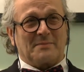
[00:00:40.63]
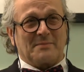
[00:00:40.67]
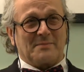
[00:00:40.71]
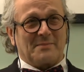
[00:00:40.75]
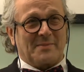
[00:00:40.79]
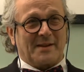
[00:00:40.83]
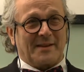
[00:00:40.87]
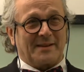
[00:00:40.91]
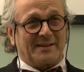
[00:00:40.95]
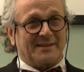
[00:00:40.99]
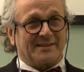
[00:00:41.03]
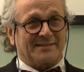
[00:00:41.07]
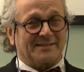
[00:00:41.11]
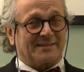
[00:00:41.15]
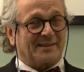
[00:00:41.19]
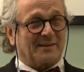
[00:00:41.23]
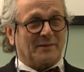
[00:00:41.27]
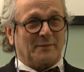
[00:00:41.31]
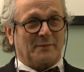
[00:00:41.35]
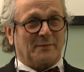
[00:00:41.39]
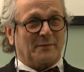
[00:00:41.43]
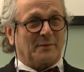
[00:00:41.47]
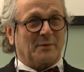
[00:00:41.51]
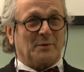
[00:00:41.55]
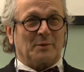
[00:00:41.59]
made this little
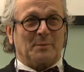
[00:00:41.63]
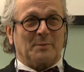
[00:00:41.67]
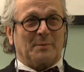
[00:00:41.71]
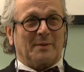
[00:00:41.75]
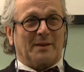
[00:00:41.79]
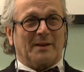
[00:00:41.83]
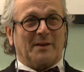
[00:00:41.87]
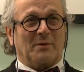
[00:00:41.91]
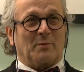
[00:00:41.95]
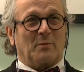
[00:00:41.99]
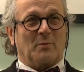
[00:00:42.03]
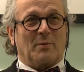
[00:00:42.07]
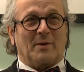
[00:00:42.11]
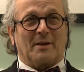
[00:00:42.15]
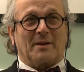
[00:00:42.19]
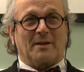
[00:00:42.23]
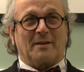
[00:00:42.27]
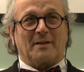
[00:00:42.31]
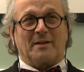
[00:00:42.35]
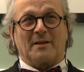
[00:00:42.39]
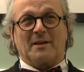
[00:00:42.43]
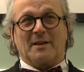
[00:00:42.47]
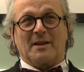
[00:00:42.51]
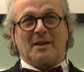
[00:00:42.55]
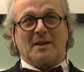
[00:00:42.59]
film and it won
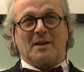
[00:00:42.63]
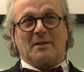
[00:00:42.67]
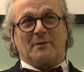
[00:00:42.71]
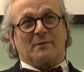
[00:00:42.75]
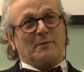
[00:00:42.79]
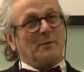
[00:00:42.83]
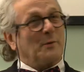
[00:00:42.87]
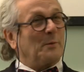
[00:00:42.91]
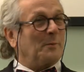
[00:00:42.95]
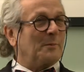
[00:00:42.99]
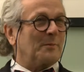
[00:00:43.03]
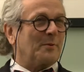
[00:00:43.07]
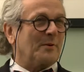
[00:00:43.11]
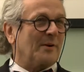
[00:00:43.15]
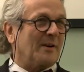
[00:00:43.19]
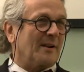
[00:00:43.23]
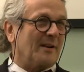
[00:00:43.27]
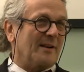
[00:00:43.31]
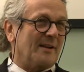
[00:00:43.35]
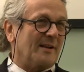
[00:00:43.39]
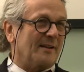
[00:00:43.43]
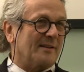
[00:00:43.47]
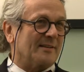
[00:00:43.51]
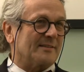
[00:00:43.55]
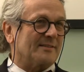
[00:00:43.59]
a film
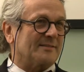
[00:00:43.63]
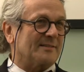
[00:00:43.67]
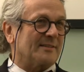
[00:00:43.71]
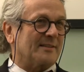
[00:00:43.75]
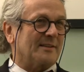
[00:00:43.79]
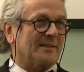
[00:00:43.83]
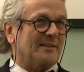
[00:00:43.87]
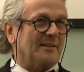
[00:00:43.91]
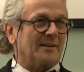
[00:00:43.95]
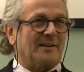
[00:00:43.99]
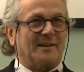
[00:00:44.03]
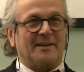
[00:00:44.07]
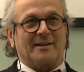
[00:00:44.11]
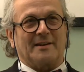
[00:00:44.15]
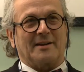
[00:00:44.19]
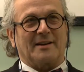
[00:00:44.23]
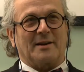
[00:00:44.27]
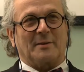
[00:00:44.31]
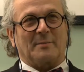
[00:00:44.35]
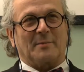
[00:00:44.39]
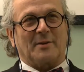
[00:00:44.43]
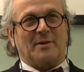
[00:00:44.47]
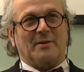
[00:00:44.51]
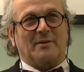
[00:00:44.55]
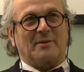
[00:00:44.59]
prize, and I ended
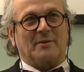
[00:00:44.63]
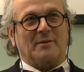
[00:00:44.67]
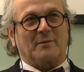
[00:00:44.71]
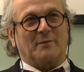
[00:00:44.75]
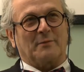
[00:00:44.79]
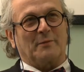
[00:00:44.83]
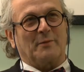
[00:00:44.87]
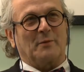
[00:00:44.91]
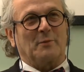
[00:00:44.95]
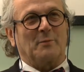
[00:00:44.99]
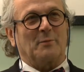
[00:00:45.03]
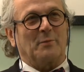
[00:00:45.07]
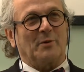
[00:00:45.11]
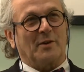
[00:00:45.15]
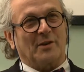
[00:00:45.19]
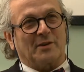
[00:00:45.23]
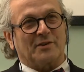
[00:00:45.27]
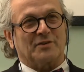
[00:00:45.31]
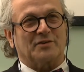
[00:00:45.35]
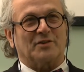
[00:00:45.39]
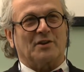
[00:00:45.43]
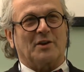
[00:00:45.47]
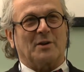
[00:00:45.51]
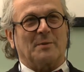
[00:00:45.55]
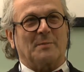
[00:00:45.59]
up going to a film
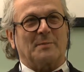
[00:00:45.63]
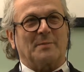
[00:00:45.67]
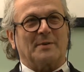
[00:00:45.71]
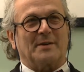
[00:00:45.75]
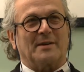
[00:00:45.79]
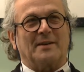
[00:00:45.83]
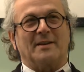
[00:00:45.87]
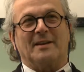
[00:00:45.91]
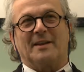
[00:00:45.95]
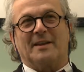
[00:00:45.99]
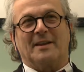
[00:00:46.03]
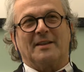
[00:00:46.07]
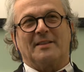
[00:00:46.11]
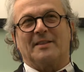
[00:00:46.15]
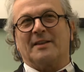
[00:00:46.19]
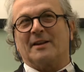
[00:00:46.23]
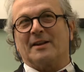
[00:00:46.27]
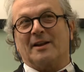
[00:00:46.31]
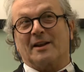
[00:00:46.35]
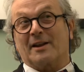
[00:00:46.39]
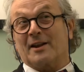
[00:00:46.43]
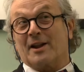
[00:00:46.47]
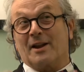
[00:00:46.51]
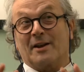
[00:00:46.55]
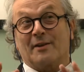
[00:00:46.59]
workshop, and then
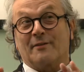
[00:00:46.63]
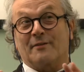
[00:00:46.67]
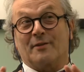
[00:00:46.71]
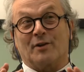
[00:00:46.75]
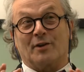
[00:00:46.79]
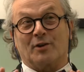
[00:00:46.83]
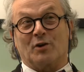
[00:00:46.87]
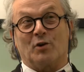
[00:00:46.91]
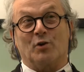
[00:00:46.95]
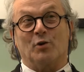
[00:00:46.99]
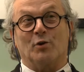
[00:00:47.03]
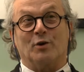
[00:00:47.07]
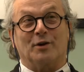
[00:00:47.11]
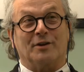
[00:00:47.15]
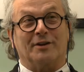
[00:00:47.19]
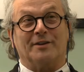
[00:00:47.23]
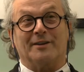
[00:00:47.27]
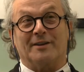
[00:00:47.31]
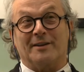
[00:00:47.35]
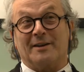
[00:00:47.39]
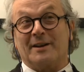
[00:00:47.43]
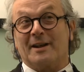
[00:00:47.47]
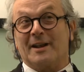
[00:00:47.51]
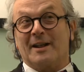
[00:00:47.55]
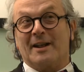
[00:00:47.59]
I kind of got hooked and